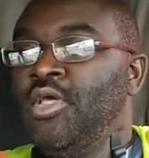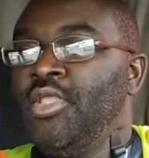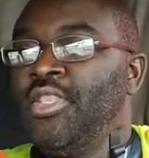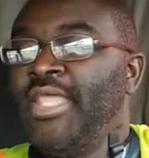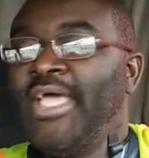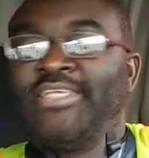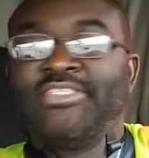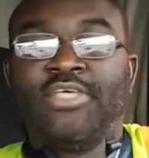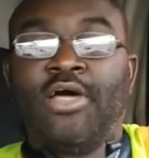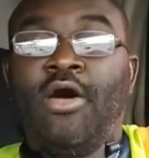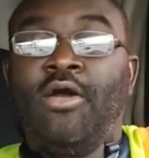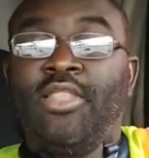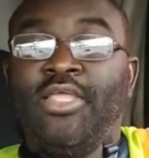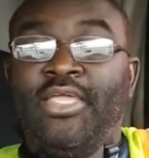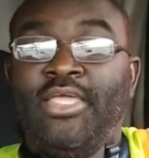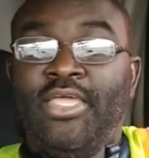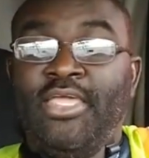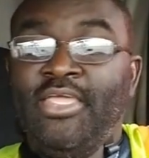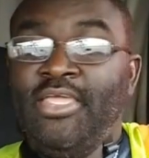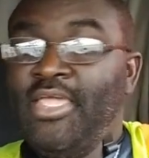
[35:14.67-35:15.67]
that's all
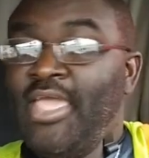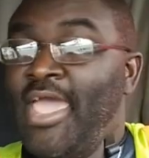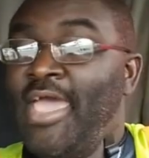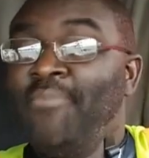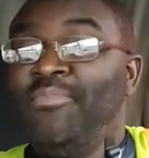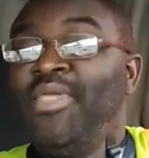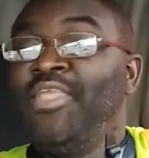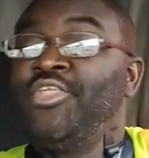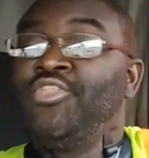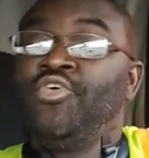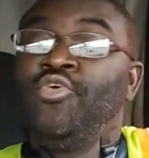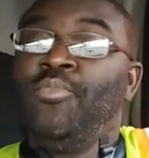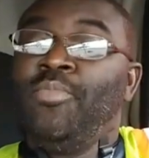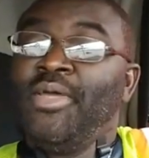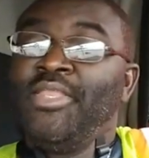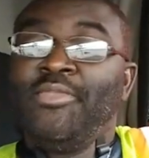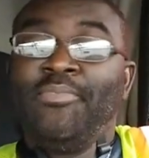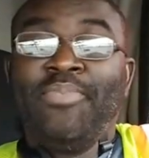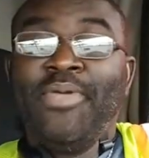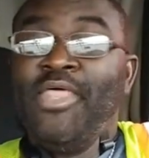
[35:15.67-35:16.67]
he had me to do.
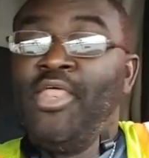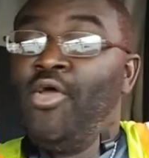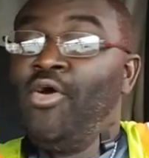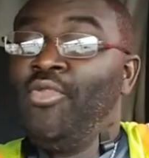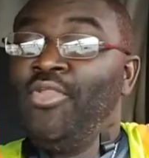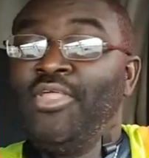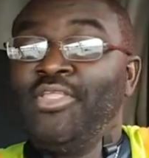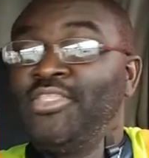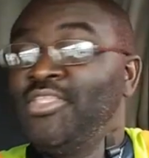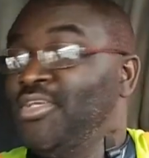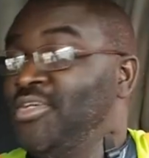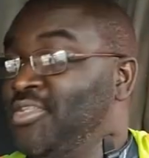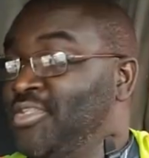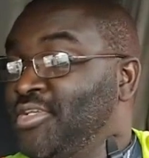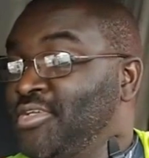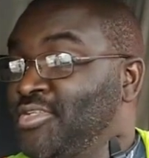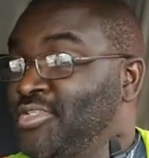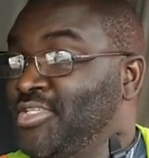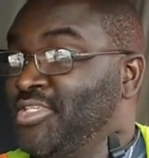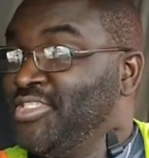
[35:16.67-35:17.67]
But depending on
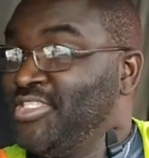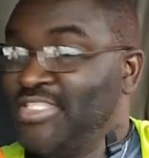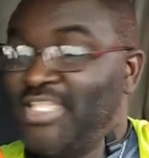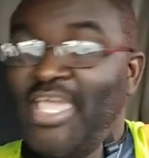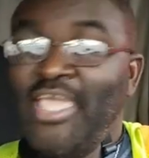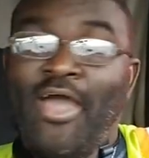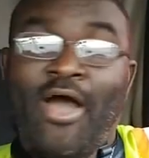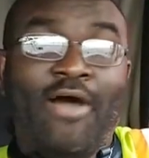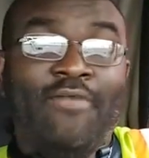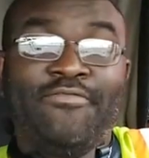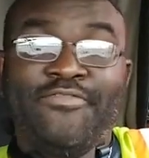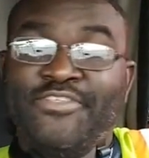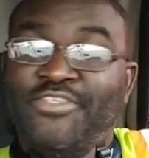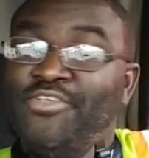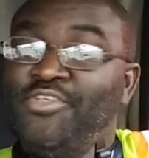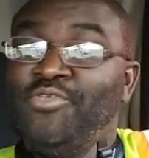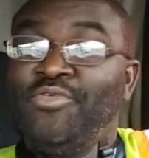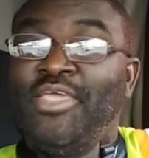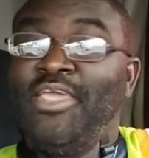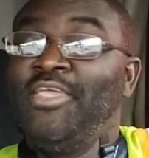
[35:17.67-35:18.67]
the state officer
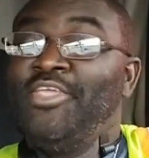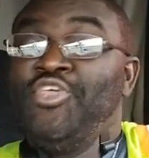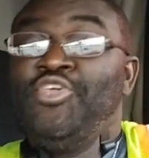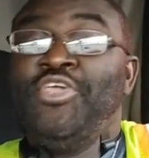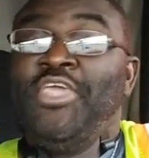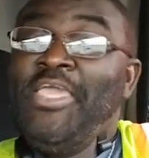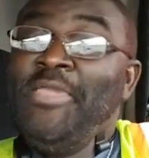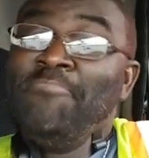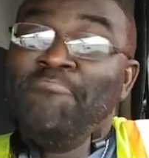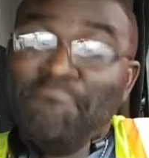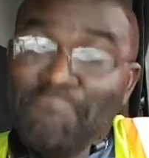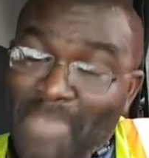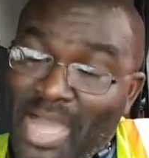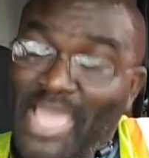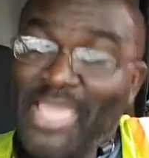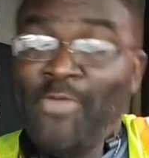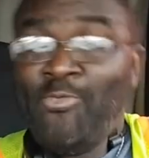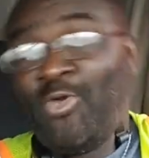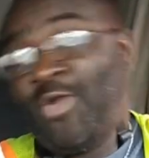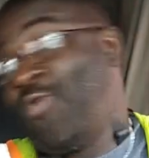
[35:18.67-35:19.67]
you get, he
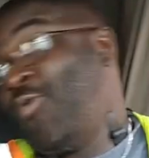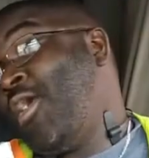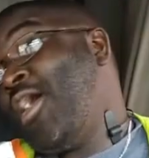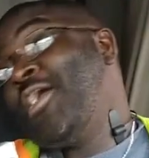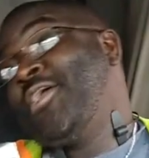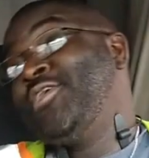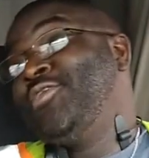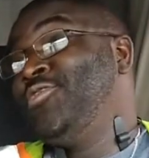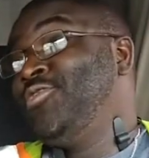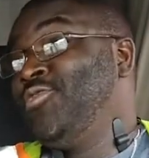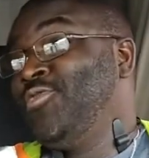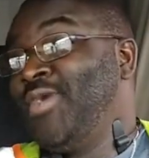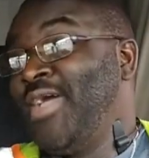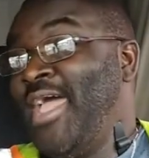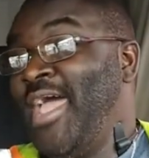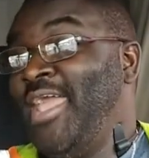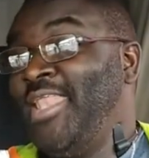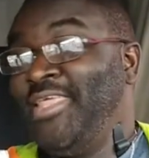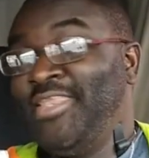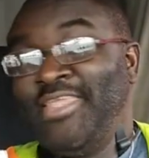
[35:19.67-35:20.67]
might require you to do an
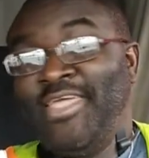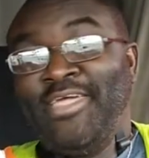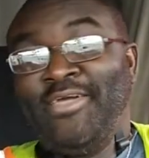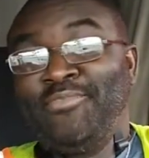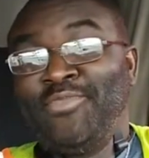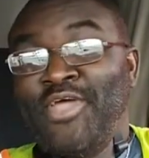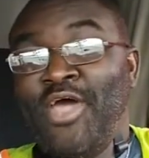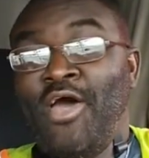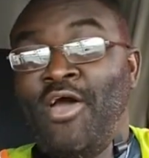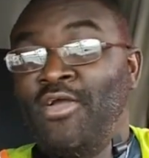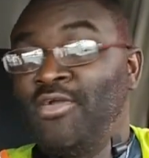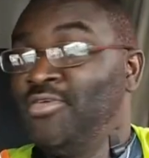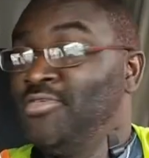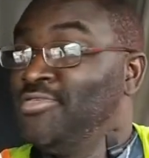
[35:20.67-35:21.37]
alley dam dock.